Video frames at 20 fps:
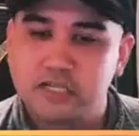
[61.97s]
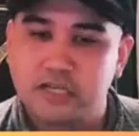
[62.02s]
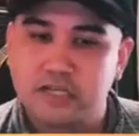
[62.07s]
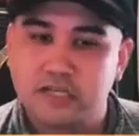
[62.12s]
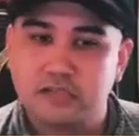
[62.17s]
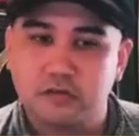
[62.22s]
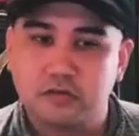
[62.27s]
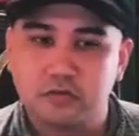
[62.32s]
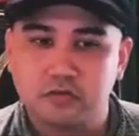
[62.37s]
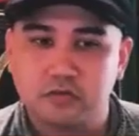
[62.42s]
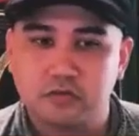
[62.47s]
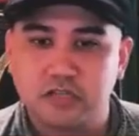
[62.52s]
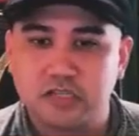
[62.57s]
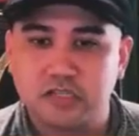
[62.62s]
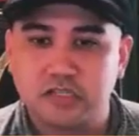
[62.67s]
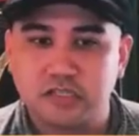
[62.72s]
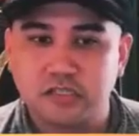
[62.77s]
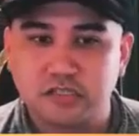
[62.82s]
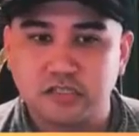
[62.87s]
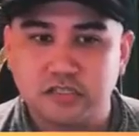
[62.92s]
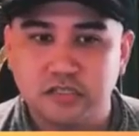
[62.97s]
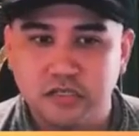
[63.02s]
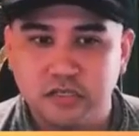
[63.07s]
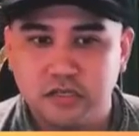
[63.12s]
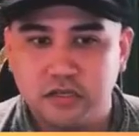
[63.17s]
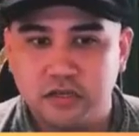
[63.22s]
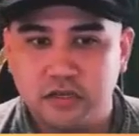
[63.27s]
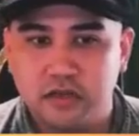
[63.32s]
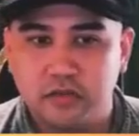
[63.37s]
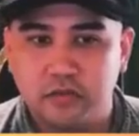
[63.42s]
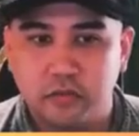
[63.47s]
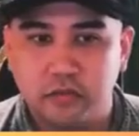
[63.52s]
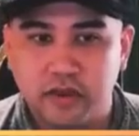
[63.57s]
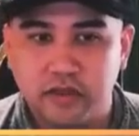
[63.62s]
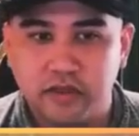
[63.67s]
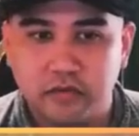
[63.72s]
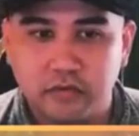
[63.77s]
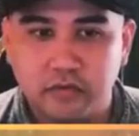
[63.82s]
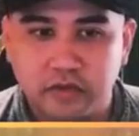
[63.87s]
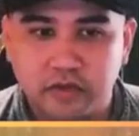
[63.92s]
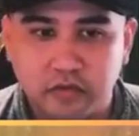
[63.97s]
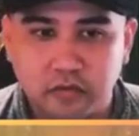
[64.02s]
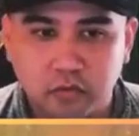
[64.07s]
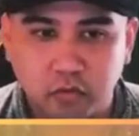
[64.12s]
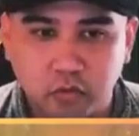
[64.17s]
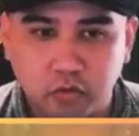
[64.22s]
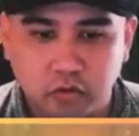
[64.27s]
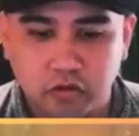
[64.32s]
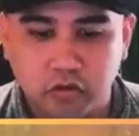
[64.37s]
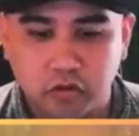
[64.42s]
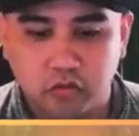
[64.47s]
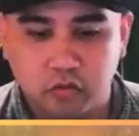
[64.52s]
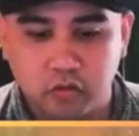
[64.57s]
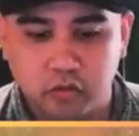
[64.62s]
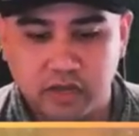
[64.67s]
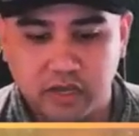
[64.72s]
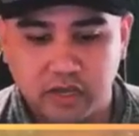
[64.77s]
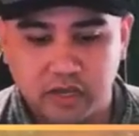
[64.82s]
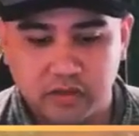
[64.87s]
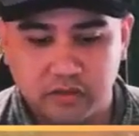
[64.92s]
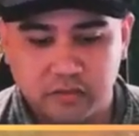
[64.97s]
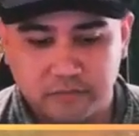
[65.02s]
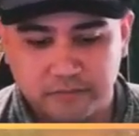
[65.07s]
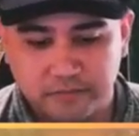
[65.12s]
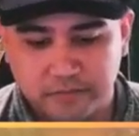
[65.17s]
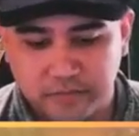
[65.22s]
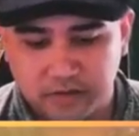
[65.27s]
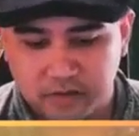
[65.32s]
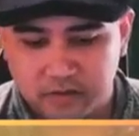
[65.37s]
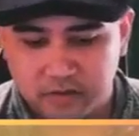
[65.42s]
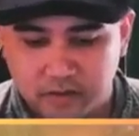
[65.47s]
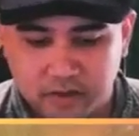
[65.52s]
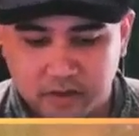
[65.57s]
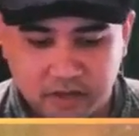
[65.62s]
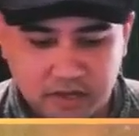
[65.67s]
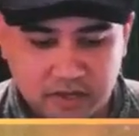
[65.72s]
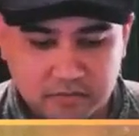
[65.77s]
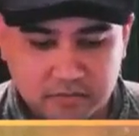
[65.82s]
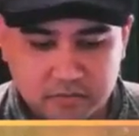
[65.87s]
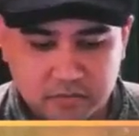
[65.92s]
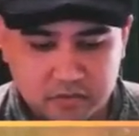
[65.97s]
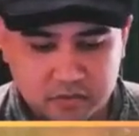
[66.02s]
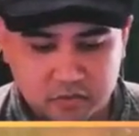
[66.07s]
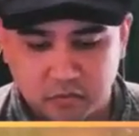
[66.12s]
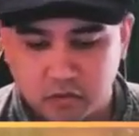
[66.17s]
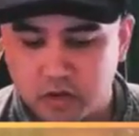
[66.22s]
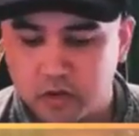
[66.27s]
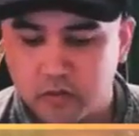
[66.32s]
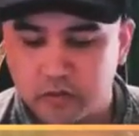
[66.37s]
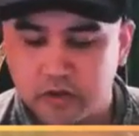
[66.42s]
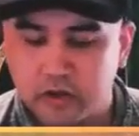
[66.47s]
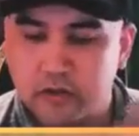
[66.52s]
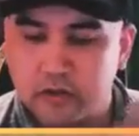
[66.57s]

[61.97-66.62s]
and social justice, and the way that we can work with tarot and other